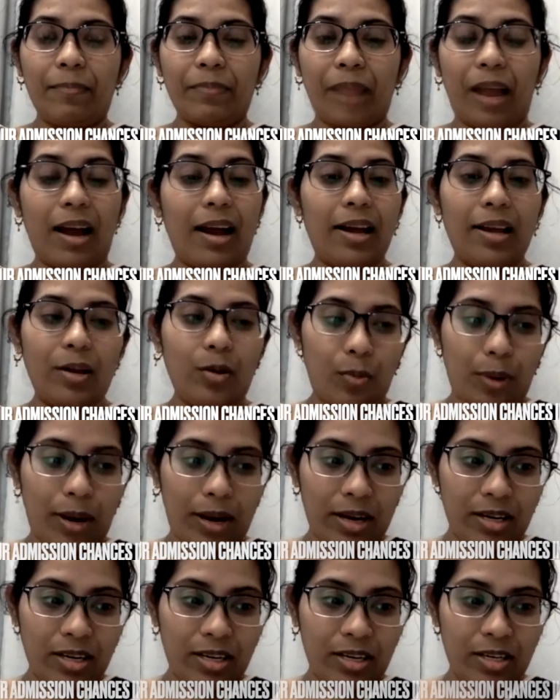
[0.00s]
I
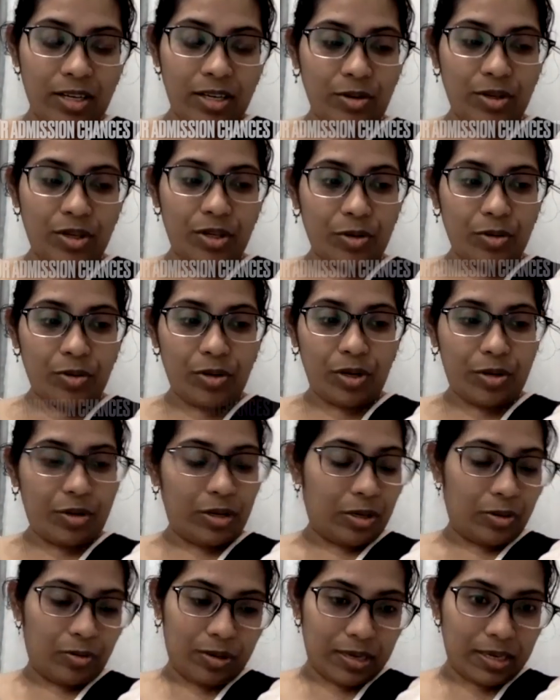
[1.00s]
went to UK
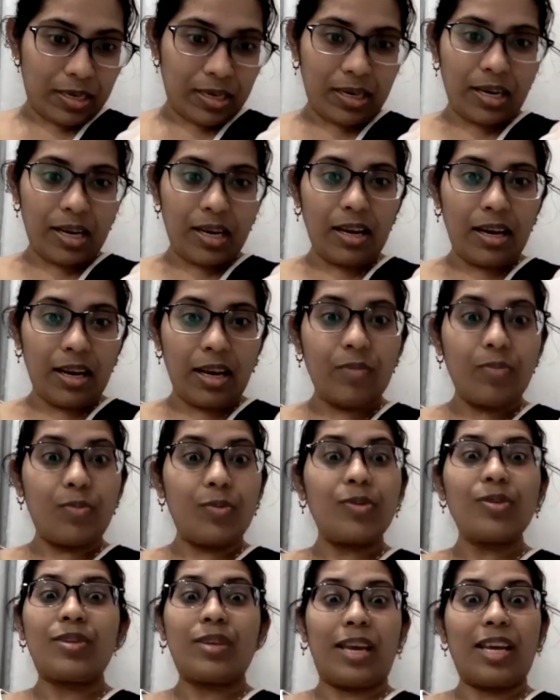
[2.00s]
University, it
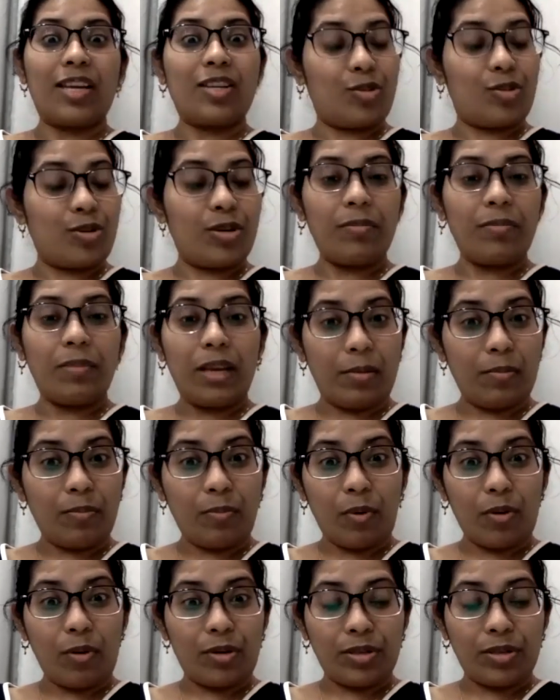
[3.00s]
was extremely
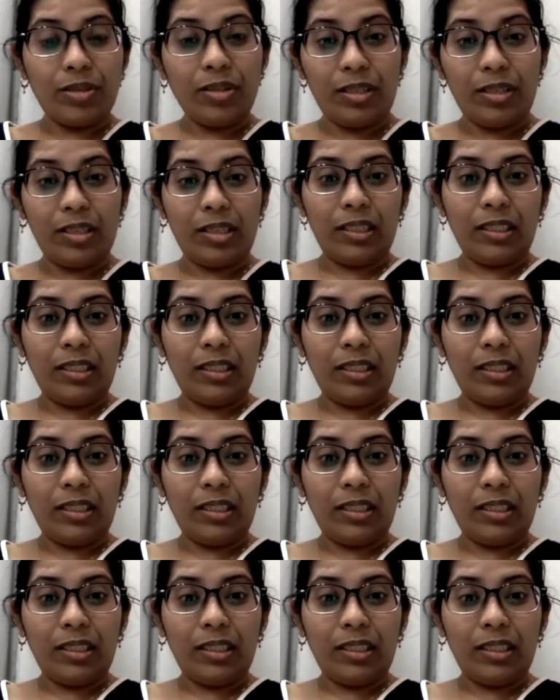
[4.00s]
important,